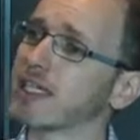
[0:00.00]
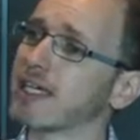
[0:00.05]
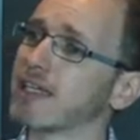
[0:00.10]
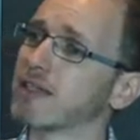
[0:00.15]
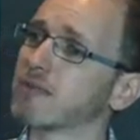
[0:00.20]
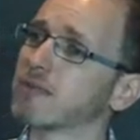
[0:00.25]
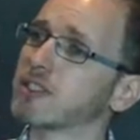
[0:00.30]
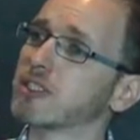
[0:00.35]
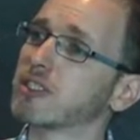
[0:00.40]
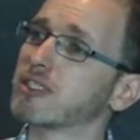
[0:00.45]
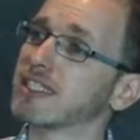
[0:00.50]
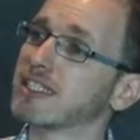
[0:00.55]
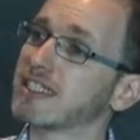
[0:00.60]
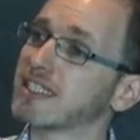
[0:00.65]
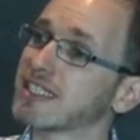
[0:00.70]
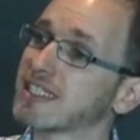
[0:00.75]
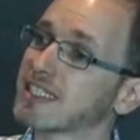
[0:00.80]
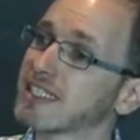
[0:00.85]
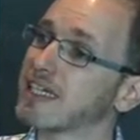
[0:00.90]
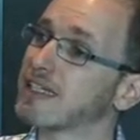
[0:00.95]
scanning, which is
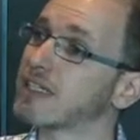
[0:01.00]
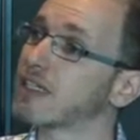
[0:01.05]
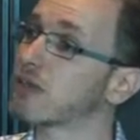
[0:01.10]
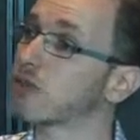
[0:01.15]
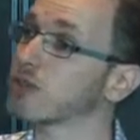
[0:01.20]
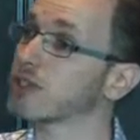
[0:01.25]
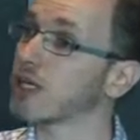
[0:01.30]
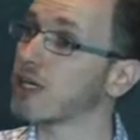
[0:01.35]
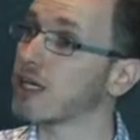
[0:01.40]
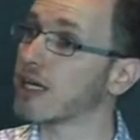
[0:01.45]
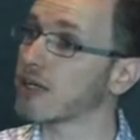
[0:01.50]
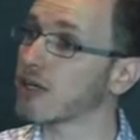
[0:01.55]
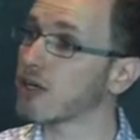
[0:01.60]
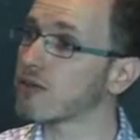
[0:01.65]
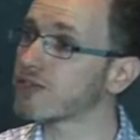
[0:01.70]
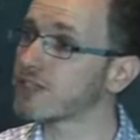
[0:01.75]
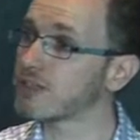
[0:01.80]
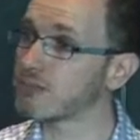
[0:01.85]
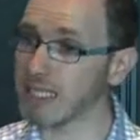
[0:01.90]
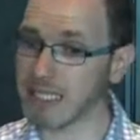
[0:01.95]
either static or dying
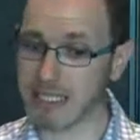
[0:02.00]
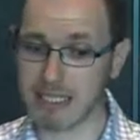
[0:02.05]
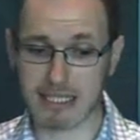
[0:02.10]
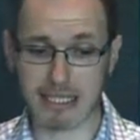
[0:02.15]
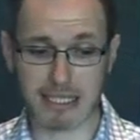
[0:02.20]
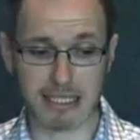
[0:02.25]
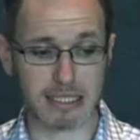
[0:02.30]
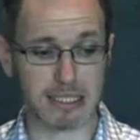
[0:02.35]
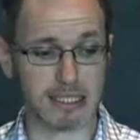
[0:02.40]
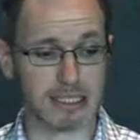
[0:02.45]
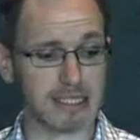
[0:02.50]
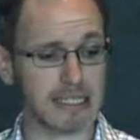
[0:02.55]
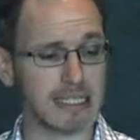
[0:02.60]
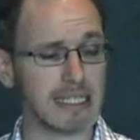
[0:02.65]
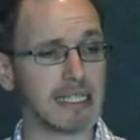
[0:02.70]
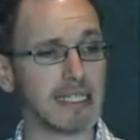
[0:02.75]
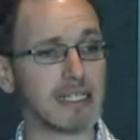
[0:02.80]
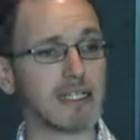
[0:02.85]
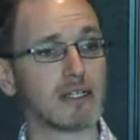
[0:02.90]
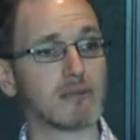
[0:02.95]
off in many centres,
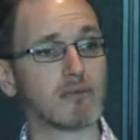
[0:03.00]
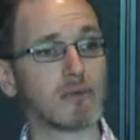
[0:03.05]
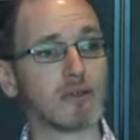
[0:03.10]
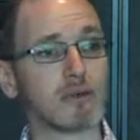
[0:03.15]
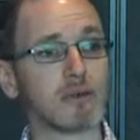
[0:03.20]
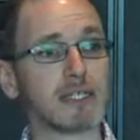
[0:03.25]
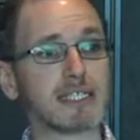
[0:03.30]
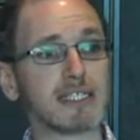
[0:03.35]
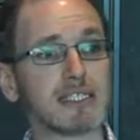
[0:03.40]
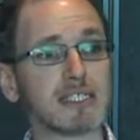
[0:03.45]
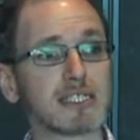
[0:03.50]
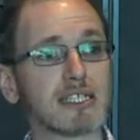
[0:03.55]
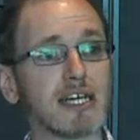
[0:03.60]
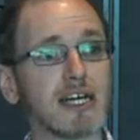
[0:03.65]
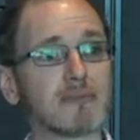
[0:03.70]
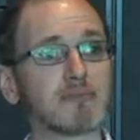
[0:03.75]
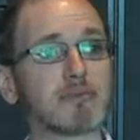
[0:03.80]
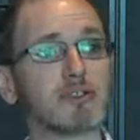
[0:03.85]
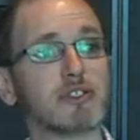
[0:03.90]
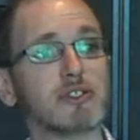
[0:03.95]
when we can
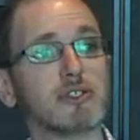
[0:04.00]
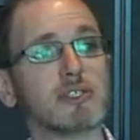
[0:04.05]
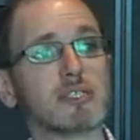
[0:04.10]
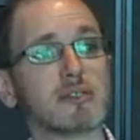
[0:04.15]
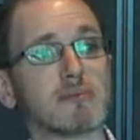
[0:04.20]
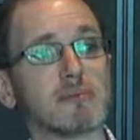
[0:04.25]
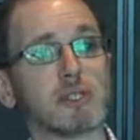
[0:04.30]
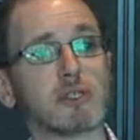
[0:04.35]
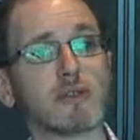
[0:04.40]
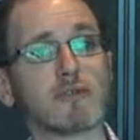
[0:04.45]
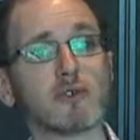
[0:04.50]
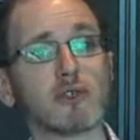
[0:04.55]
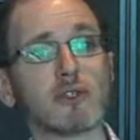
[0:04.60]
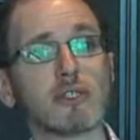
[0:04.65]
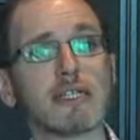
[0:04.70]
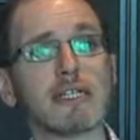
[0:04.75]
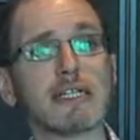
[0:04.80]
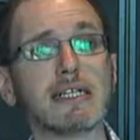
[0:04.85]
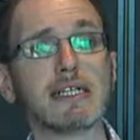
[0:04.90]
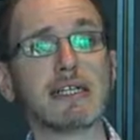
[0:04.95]
start producing
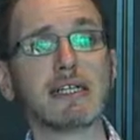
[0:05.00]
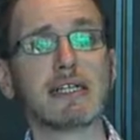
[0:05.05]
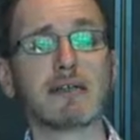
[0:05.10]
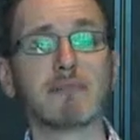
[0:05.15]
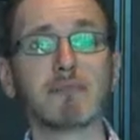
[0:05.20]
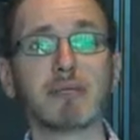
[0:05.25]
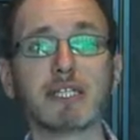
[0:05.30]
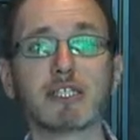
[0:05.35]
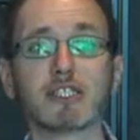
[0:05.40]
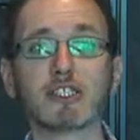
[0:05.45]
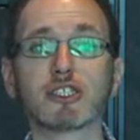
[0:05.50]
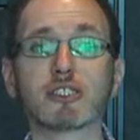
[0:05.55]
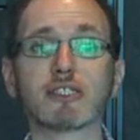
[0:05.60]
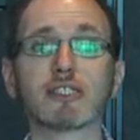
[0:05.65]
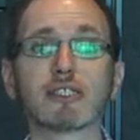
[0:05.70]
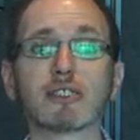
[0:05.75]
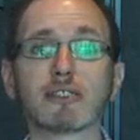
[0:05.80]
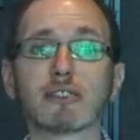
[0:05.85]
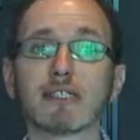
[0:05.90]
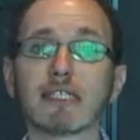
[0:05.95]
beautiful
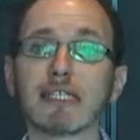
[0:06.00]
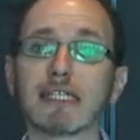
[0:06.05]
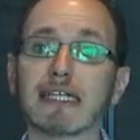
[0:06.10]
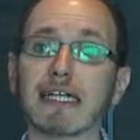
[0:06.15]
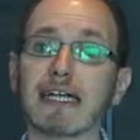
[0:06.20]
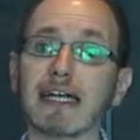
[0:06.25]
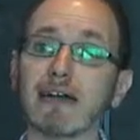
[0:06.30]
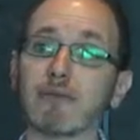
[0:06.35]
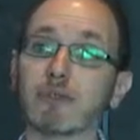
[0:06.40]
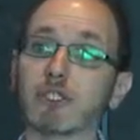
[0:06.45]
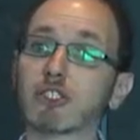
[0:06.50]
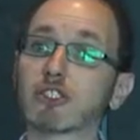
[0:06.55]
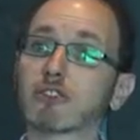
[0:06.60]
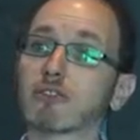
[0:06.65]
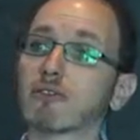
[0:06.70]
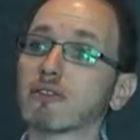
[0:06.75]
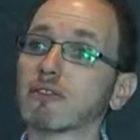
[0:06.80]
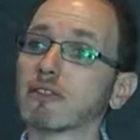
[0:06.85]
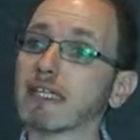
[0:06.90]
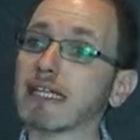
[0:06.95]
pictures, uh,
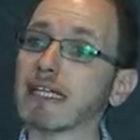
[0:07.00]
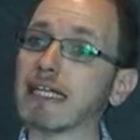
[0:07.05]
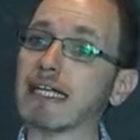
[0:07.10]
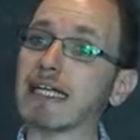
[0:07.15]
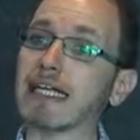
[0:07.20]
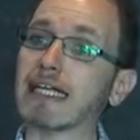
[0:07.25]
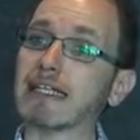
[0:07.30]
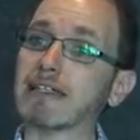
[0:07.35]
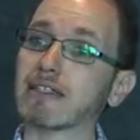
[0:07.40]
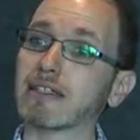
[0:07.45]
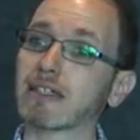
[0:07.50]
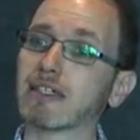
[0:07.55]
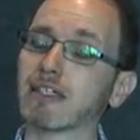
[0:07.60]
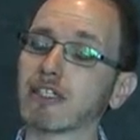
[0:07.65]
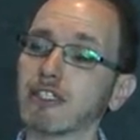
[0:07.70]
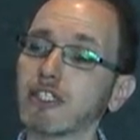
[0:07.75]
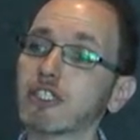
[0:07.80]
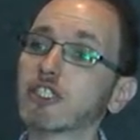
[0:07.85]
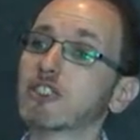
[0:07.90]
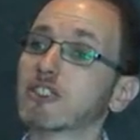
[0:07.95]
which uh, the
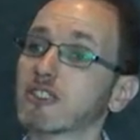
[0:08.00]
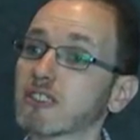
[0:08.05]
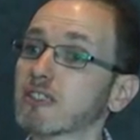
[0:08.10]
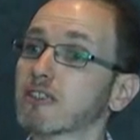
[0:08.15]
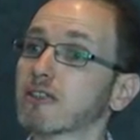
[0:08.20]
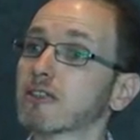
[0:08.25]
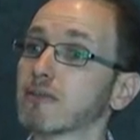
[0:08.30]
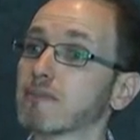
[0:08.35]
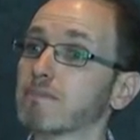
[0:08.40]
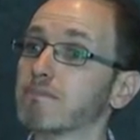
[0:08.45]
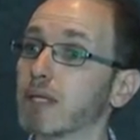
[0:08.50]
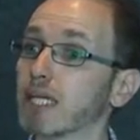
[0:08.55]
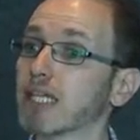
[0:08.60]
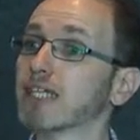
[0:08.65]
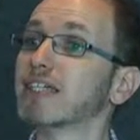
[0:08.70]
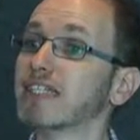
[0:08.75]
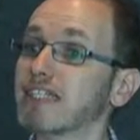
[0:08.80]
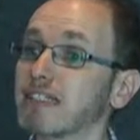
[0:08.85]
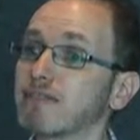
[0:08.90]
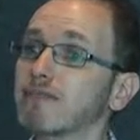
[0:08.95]
clinicians
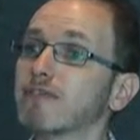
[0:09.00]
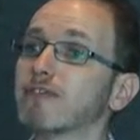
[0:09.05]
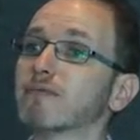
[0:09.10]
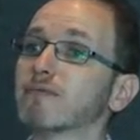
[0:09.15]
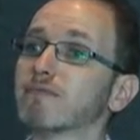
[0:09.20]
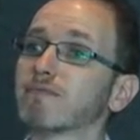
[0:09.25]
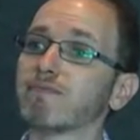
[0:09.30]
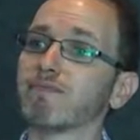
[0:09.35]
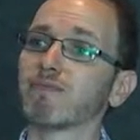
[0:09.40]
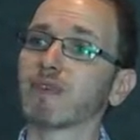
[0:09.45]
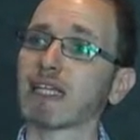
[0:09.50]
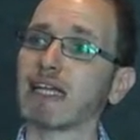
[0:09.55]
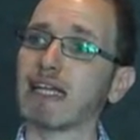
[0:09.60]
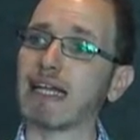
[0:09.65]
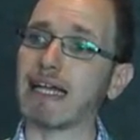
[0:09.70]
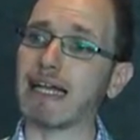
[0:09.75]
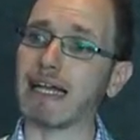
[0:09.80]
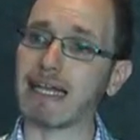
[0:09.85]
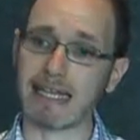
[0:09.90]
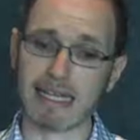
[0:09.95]
believe
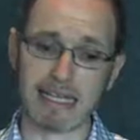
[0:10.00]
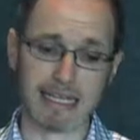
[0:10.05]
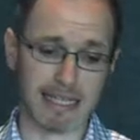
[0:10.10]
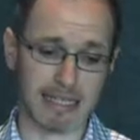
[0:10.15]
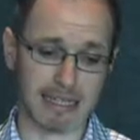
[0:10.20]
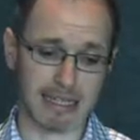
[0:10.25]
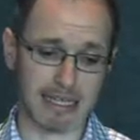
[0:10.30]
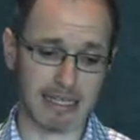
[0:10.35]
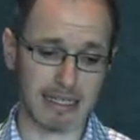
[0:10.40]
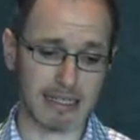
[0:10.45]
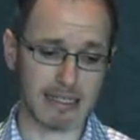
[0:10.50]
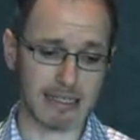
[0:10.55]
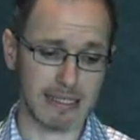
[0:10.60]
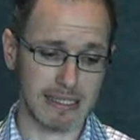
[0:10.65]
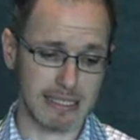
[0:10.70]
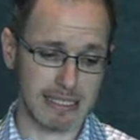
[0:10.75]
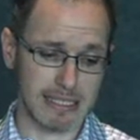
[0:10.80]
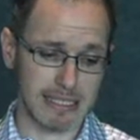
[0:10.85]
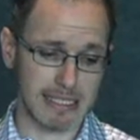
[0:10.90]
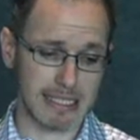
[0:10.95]
uh, they
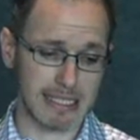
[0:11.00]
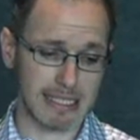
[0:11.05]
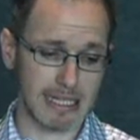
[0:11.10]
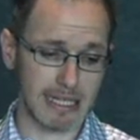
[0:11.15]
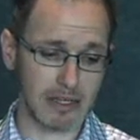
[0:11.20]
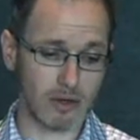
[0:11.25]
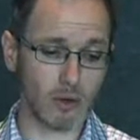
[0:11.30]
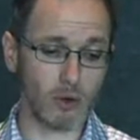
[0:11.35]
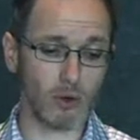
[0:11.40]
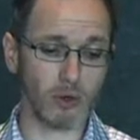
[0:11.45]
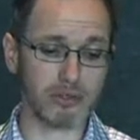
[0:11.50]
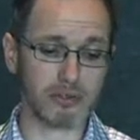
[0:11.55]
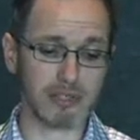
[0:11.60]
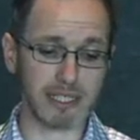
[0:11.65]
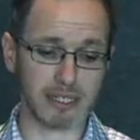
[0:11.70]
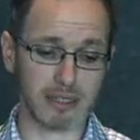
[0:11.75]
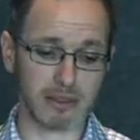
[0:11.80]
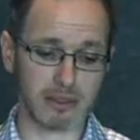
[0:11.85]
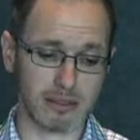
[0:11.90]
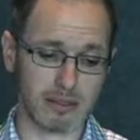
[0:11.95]
start
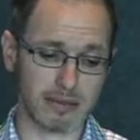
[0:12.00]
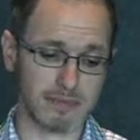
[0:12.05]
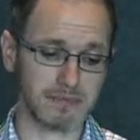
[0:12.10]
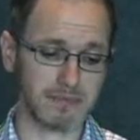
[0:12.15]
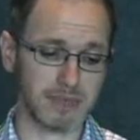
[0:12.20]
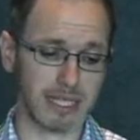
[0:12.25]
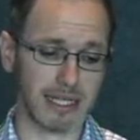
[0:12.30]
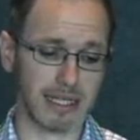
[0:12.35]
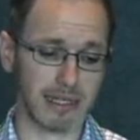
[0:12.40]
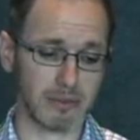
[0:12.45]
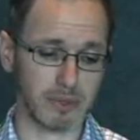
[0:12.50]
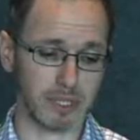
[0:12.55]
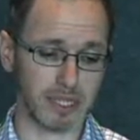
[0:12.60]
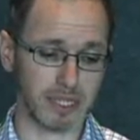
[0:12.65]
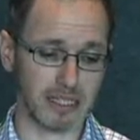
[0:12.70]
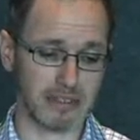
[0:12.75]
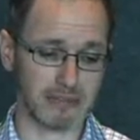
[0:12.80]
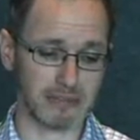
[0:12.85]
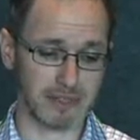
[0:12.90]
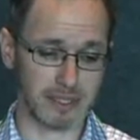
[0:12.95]
ordering it uh, with
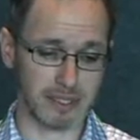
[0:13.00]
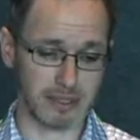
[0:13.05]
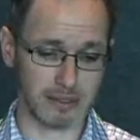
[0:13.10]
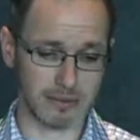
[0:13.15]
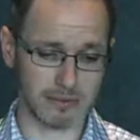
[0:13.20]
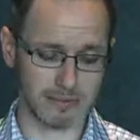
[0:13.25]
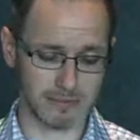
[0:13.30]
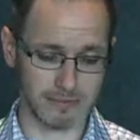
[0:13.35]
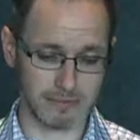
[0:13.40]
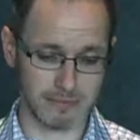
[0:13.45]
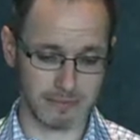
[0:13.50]
their feet.